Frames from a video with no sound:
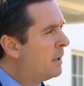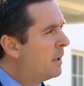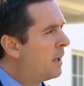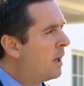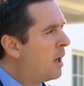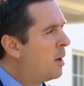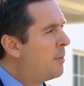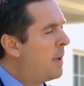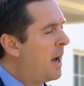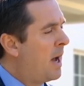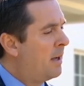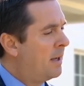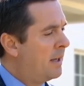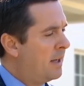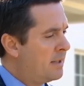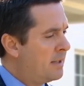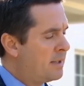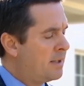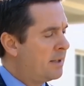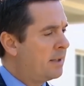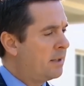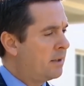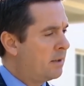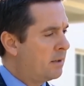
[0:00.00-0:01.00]
about
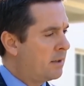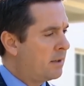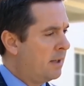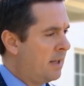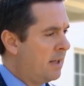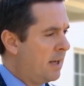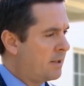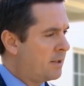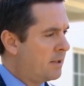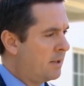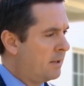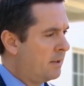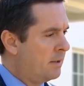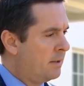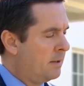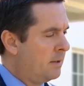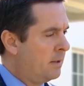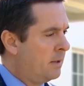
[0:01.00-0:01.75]
incidental collection,